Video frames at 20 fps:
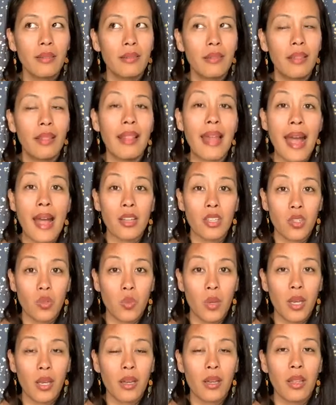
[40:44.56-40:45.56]
last
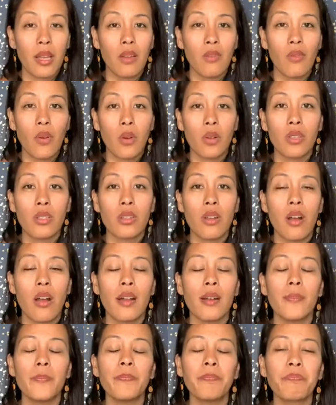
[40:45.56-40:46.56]
week that focused
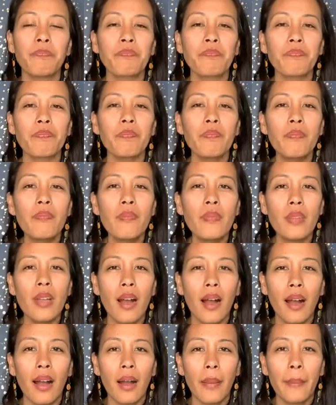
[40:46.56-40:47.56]
on
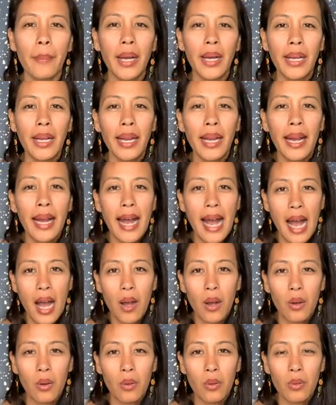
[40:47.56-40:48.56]

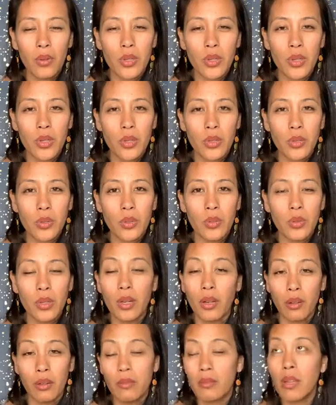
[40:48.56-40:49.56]
how to,
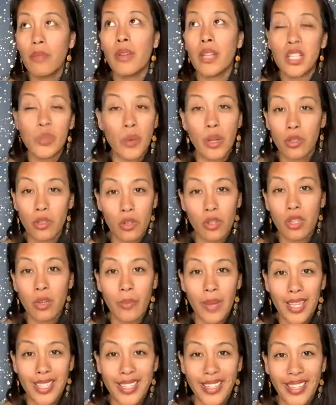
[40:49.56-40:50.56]
event sponsorship
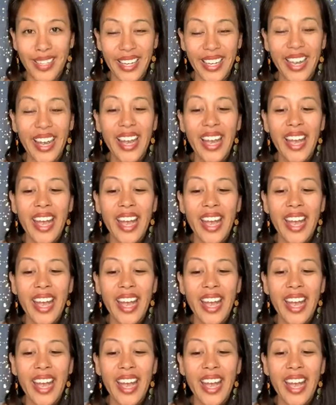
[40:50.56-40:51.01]
basically.